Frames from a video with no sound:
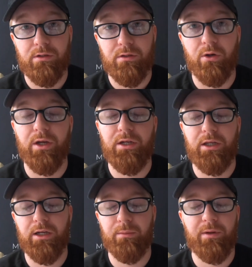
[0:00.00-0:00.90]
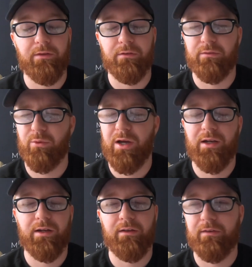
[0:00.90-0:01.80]
Oh, Indiana Pacers. Why
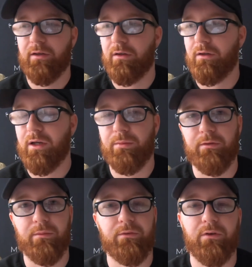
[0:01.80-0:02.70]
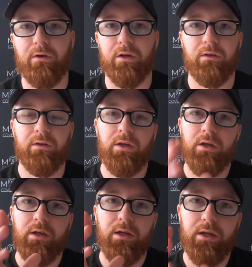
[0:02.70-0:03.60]
did I say Indianapolis? I'm sorry, guys.
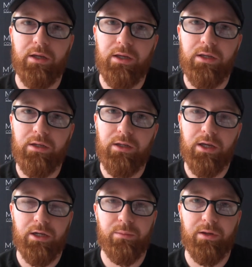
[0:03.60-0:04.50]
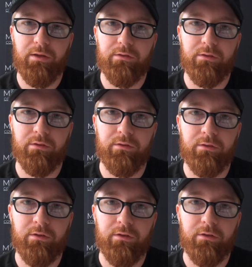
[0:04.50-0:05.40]
Indiana
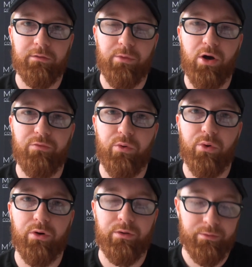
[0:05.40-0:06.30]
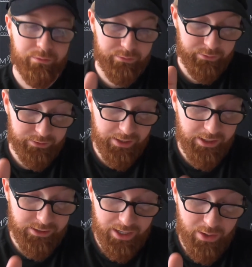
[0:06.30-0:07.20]
Pacers, small forward.
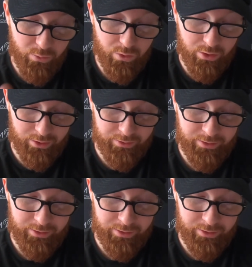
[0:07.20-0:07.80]
TJ Warren.